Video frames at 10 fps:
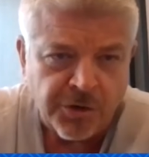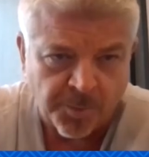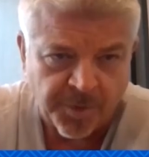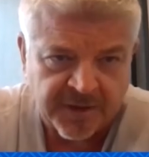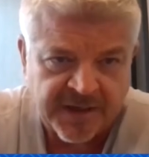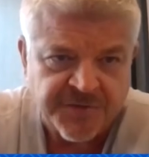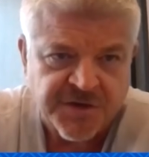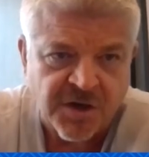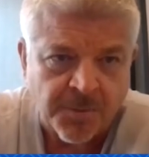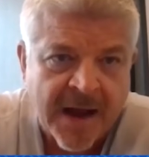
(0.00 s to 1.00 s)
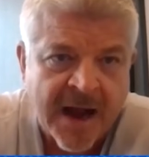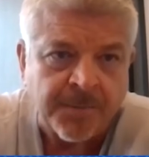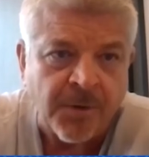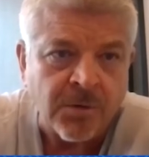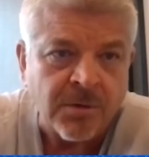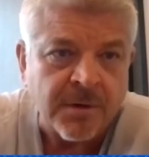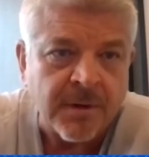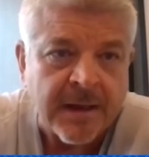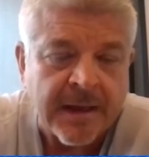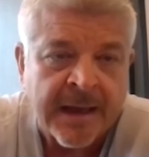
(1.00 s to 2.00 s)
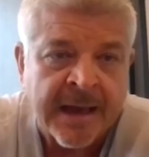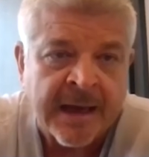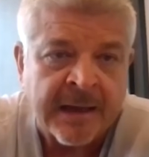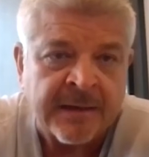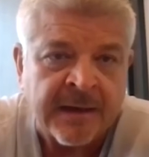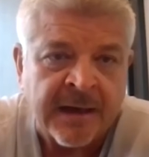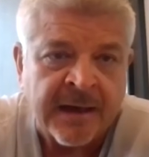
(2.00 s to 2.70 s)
your beliefs and your backbone. And